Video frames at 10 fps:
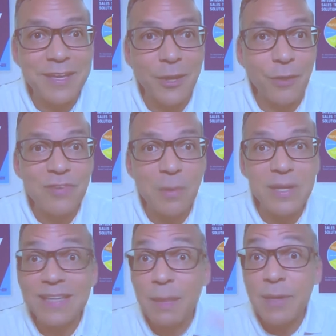here. If someone
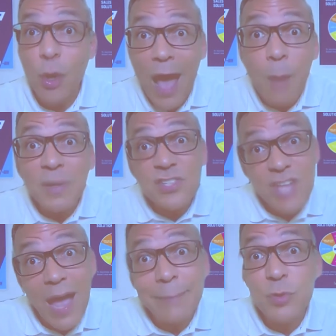can let me know how much
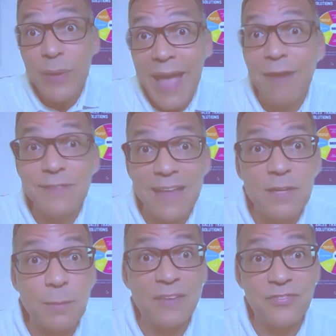time do we have left
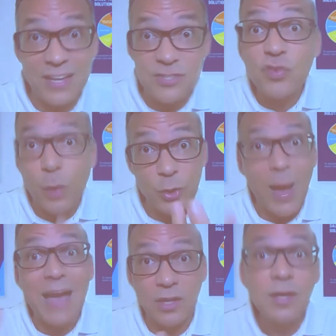in my session so I know
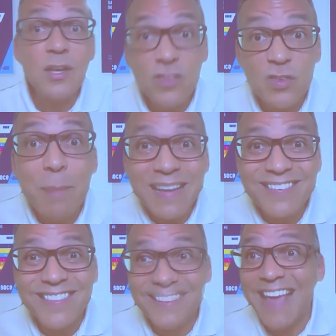how to space
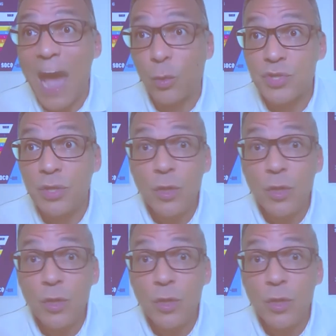this out.